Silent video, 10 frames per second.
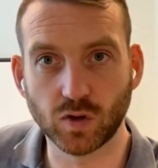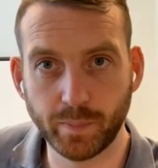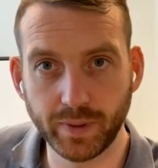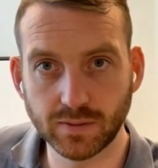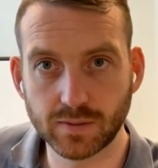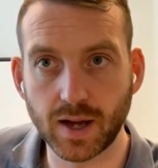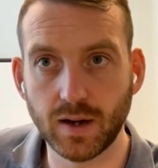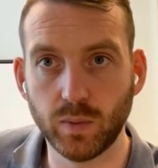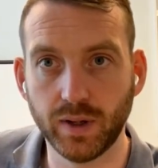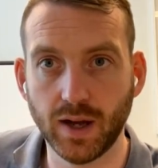to stop it,
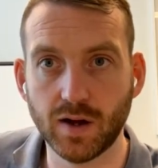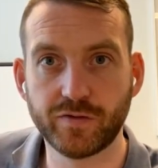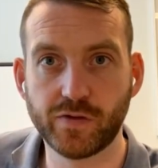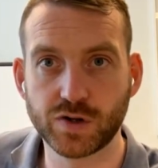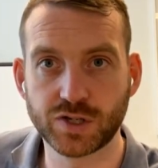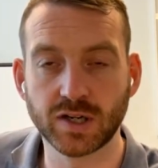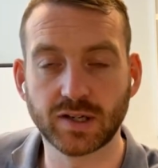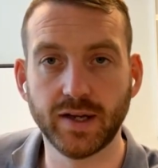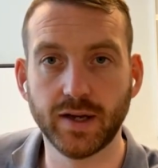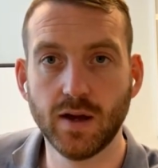and we
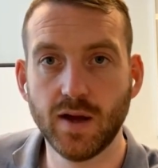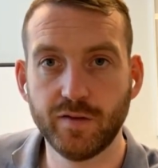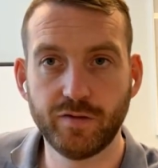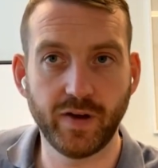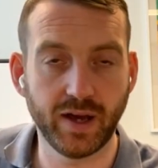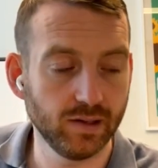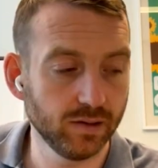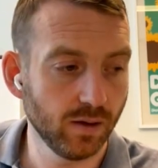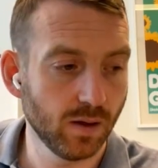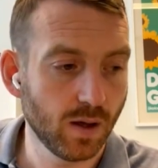unfortunately
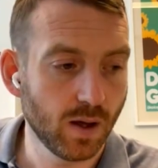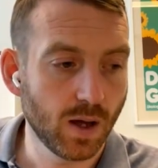failed.